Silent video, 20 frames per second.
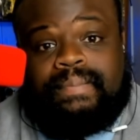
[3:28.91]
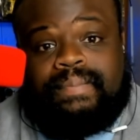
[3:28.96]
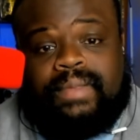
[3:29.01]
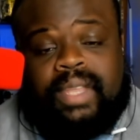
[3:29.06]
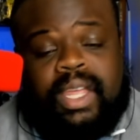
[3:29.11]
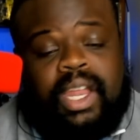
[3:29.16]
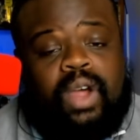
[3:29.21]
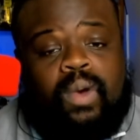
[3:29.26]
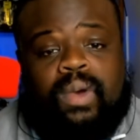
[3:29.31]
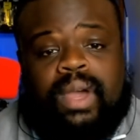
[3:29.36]

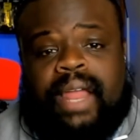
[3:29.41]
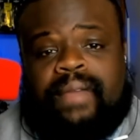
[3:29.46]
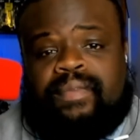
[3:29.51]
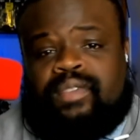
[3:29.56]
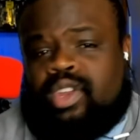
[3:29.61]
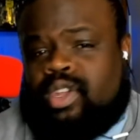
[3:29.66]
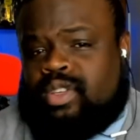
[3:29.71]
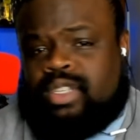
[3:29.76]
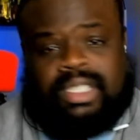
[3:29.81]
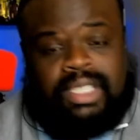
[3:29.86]
You know, we're going to have
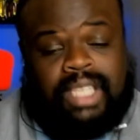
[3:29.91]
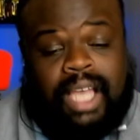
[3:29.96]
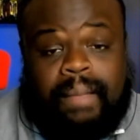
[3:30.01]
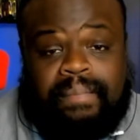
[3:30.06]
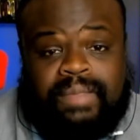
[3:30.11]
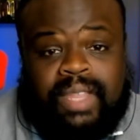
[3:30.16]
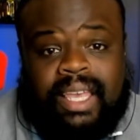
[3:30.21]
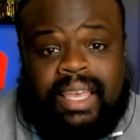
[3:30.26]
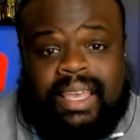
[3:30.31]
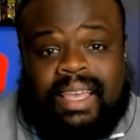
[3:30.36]
to do
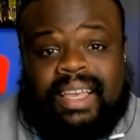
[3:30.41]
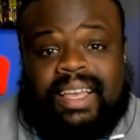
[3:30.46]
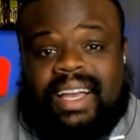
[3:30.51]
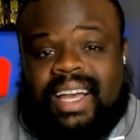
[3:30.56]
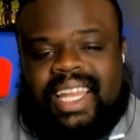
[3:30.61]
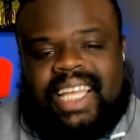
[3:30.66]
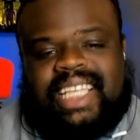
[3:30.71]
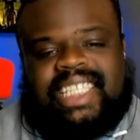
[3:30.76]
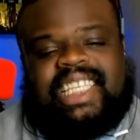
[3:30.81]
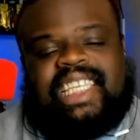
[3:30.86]
something
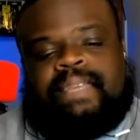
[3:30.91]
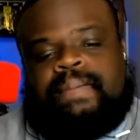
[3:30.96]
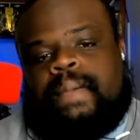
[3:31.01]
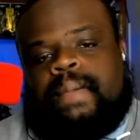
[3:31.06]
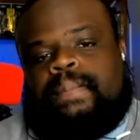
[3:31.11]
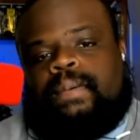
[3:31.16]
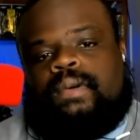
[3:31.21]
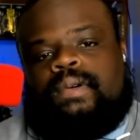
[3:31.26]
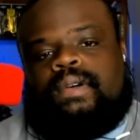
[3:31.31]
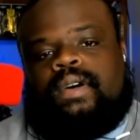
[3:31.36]
unless these
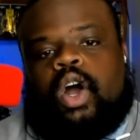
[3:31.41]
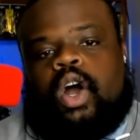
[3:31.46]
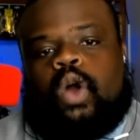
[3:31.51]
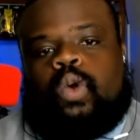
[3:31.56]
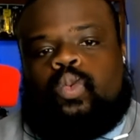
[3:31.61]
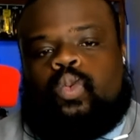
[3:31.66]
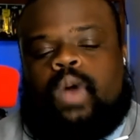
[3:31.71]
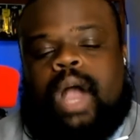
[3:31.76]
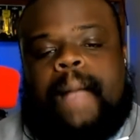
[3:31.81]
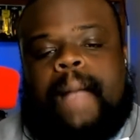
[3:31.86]
people
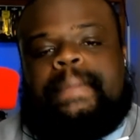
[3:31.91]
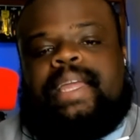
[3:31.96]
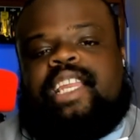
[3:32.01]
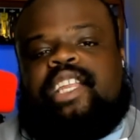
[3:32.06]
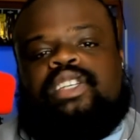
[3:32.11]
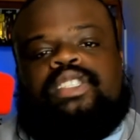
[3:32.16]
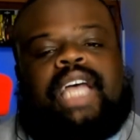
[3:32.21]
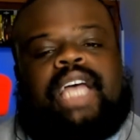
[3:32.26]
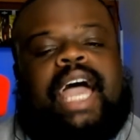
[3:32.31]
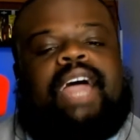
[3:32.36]
are, I mean,
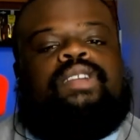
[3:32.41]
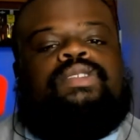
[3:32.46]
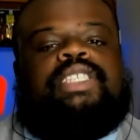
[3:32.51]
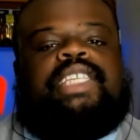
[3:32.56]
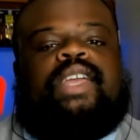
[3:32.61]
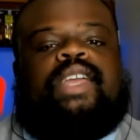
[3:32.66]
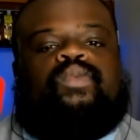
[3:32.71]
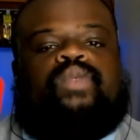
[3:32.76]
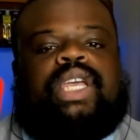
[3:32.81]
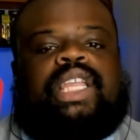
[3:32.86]
there's, I don't
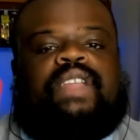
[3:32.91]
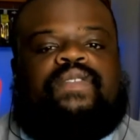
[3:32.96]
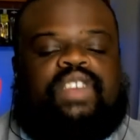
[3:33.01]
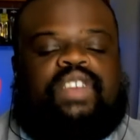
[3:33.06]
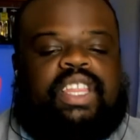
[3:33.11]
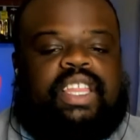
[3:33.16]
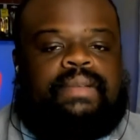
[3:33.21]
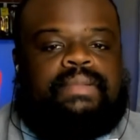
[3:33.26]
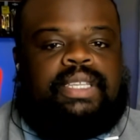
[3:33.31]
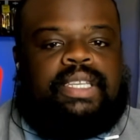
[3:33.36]
see a reason for
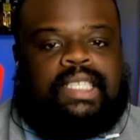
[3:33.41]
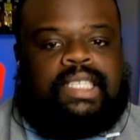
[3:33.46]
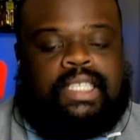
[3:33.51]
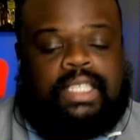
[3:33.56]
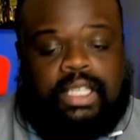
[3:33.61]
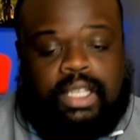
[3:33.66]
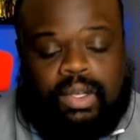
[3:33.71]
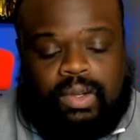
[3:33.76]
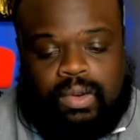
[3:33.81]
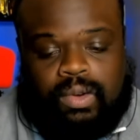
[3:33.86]
them to
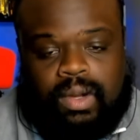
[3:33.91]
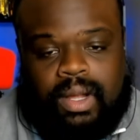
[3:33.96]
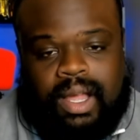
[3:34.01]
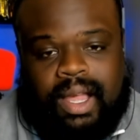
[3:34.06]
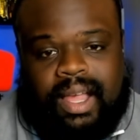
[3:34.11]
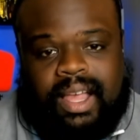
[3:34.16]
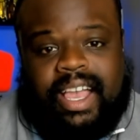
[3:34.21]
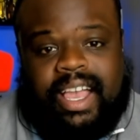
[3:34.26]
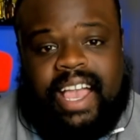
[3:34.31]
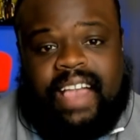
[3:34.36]
sue
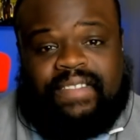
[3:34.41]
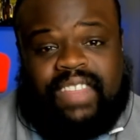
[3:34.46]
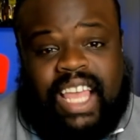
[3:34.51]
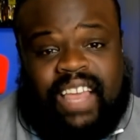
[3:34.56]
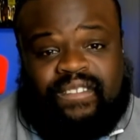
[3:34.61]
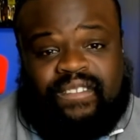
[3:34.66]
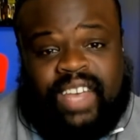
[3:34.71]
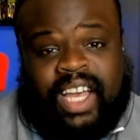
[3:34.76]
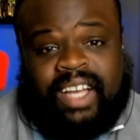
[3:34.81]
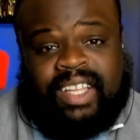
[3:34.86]
if they
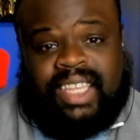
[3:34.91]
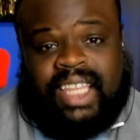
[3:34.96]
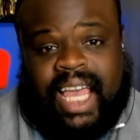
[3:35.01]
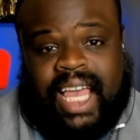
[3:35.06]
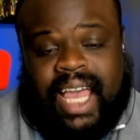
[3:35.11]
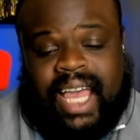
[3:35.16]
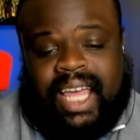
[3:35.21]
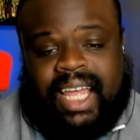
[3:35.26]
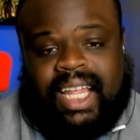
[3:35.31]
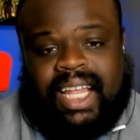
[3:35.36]
felt
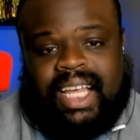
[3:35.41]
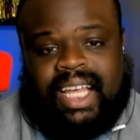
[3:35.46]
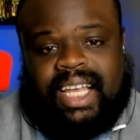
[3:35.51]
that